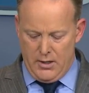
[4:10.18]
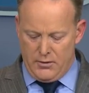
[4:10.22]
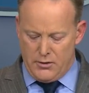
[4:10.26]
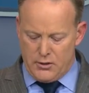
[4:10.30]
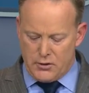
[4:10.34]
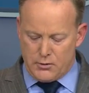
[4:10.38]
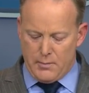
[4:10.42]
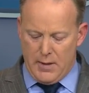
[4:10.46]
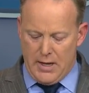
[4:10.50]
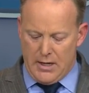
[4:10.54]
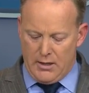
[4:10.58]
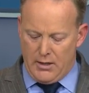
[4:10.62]

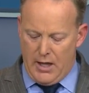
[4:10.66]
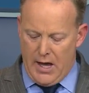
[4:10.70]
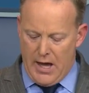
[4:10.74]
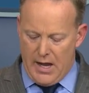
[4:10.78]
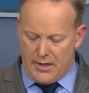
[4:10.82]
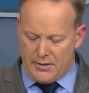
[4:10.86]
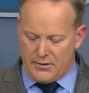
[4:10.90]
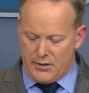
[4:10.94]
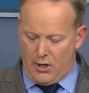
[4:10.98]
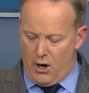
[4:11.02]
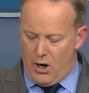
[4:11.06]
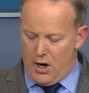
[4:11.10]
There's been a
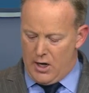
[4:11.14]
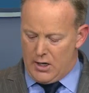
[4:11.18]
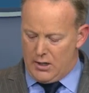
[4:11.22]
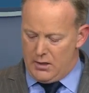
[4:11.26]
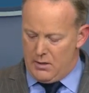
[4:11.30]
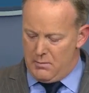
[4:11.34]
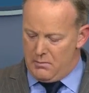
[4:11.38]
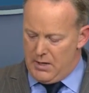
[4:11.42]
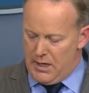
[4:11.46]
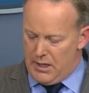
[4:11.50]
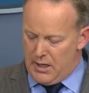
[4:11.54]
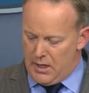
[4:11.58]
lot of talk
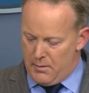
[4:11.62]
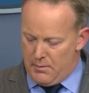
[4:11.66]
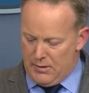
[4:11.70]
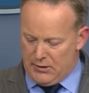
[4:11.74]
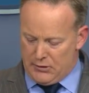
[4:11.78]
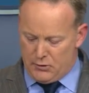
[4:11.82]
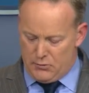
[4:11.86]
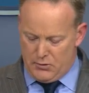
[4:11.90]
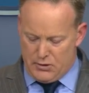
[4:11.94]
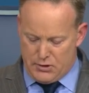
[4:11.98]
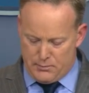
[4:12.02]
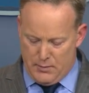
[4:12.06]
in the media
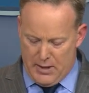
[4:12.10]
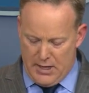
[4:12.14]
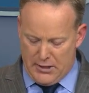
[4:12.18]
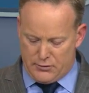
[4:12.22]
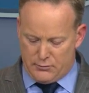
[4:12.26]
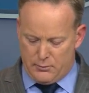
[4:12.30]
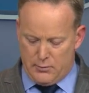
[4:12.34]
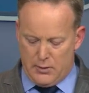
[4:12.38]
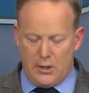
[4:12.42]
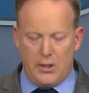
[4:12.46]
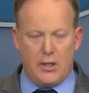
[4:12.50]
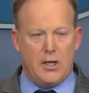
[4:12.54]
about the
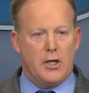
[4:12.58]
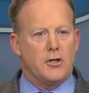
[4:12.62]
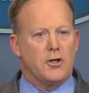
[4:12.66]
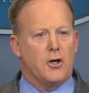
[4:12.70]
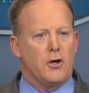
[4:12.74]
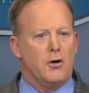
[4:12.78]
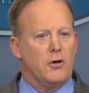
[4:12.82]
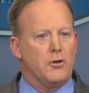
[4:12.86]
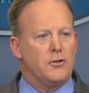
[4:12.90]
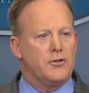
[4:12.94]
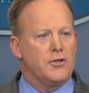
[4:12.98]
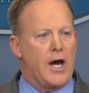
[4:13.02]
responsibility
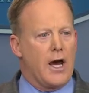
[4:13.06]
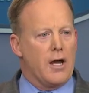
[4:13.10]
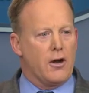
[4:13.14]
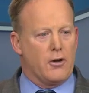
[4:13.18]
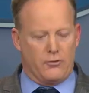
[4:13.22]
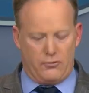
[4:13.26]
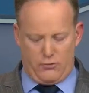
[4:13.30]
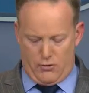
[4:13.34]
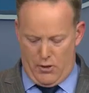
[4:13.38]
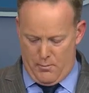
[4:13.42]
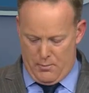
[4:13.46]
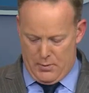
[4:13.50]
to hold
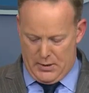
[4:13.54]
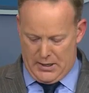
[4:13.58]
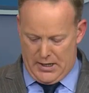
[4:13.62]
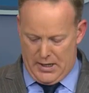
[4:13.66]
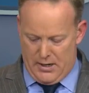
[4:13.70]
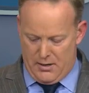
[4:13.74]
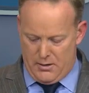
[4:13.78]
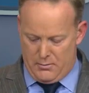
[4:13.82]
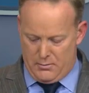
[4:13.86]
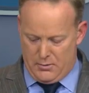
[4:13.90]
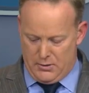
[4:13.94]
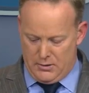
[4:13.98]
Donald Trump
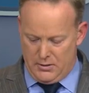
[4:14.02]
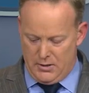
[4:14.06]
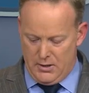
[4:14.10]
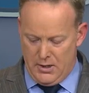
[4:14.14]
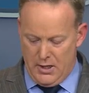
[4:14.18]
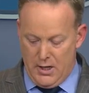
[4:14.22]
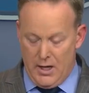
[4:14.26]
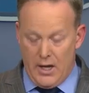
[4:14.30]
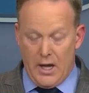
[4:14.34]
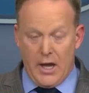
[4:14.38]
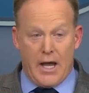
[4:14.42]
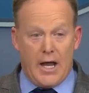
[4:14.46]
accountable.
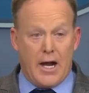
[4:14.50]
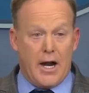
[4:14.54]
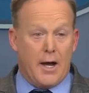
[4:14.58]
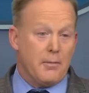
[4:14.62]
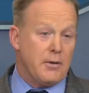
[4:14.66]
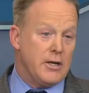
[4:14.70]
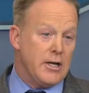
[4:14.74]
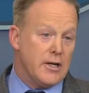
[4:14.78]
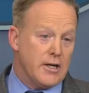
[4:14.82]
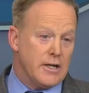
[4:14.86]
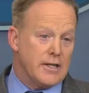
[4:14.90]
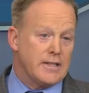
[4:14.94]
And
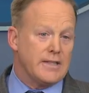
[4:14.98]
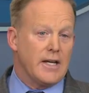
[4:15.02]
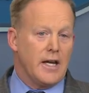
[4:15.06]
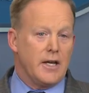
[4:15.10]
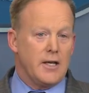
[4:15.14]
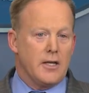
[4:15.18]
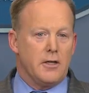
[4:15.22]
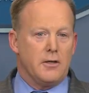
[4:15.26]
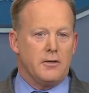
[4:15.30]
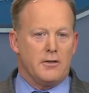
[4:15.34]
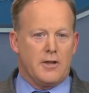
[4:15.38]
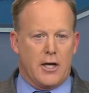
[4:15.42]
I'm here to
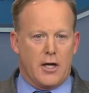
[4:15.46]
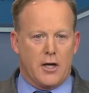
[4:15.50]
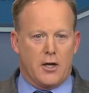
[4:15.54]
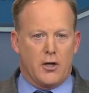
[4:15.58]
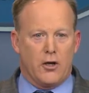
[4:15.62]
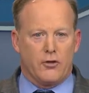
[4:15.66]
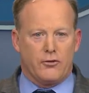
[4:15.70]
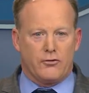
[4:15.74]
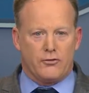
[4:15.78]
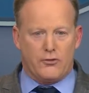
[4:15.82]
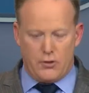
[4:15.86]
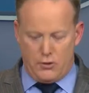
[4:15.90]
tell you that it
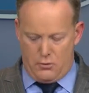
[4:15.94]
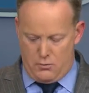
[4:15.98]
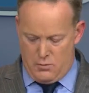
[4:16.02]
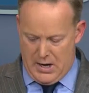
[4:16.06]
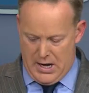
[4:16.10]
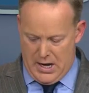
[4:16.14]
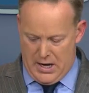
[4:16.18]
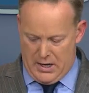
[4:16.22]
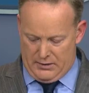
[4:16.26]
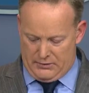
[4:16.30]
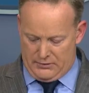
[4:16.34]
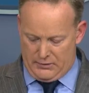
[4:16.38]
goes two
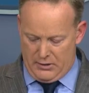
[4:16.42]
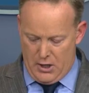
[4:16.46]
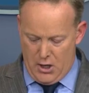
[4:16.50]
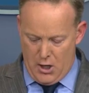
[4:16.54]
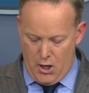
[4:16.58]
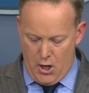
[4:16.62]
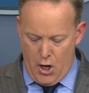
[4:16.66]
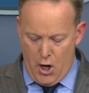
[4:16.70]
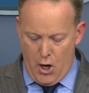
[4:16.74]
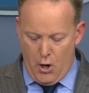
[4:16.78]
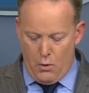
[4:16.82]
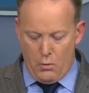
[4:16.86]
ways.
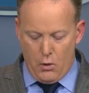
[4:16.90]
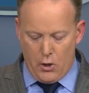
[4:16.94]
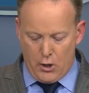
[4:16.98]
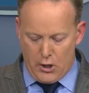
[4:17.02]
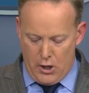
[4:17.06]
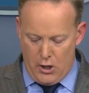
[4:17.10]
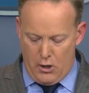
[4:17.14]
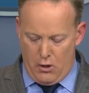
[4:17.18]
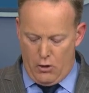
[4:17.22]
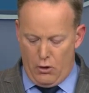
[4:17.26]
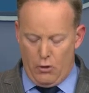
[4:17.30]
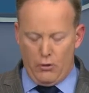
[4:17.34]
We're
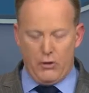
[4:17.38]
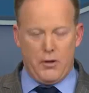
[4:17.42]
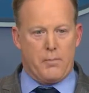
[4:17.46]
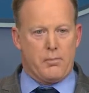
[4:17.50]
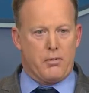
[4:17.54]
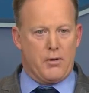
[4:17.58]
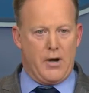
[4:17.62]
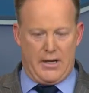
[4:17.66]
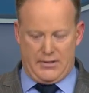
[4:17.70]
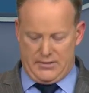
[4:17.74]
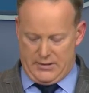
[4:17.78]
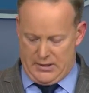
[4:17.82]
going to hold the
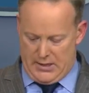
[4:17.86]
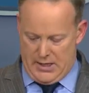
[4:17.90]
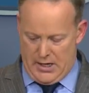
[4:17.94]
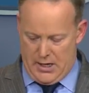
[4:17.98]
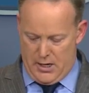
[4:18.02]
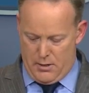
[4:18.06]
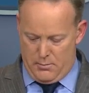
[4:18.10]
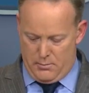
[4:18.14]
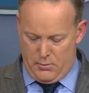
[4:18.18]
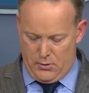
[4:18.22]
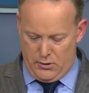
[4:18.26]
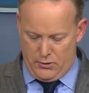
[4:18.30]
press
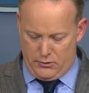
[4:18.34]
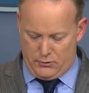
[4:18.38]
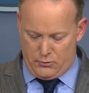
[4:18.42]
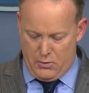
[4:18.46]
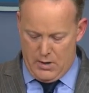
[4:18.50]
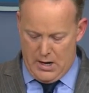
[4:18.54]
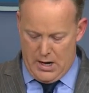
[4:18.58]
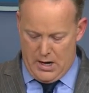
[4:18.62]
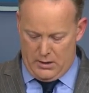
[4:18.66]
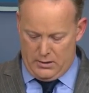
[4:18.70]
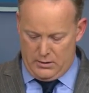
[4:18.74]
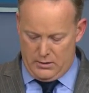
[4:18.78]
accountable as
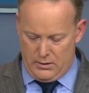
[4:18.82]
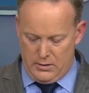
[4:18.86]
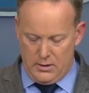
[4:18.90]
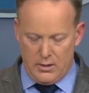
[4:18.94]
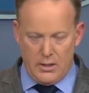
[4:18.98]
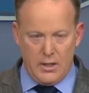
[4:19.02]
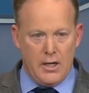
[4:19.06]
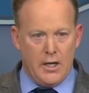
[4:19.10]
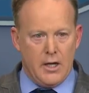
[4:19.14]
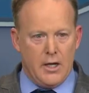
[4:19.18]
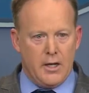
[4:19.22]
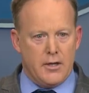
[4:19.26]
well.
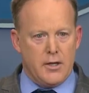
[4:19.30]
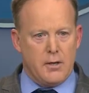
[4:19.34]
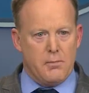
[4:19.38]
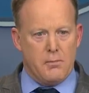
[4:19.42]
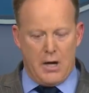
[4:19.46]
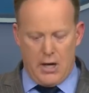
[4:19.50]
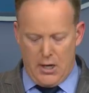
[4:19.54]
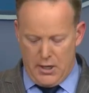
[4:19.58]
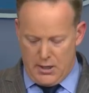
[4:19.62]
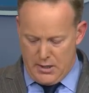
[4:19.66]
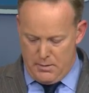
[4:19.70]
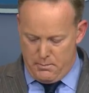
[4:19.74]
The
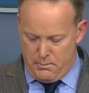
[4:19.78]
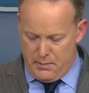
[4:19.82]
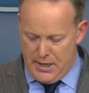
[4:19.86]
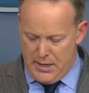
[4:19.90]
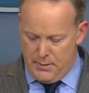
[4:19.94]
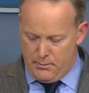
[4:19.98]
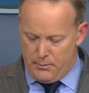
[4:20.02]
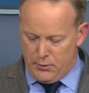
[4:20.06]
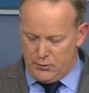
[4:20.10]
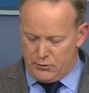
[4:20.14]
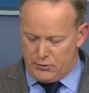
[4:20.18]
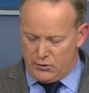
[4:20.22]
American
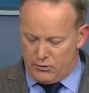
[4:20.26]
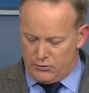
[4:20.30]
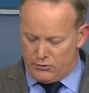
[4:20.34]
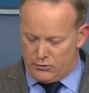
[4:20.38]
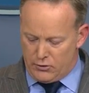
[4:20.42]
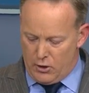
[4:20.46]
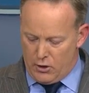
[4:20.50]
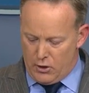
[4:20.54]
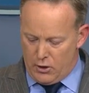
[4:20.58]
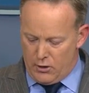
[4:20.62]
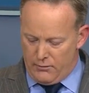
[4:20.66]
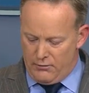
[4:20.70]
people
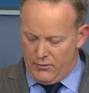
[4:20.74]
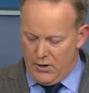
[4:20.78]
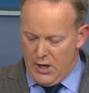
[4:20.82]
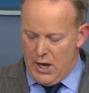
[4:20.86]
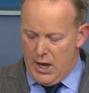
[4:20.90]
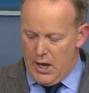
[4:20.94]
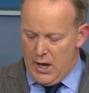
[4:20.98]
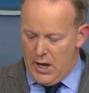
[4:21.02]
deserve